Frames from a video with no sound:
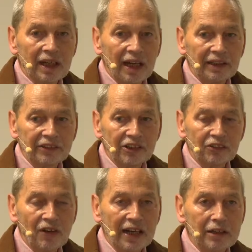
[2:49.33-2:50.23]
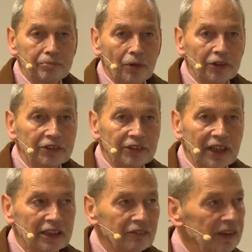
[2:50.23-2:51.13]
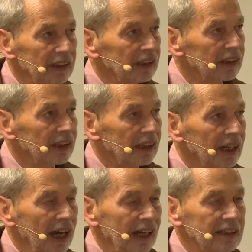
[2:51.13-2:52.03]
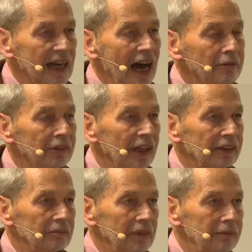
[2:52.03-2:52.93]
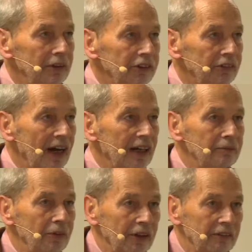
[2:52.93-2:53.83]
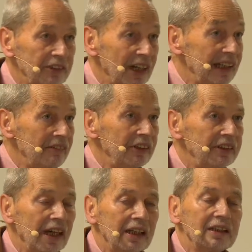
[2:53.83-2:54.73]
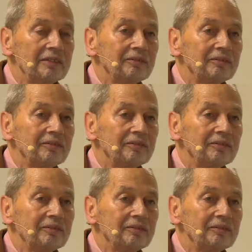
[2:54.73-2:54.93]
And that it's quite important that we examine, and maybe you should write a book, which I never did,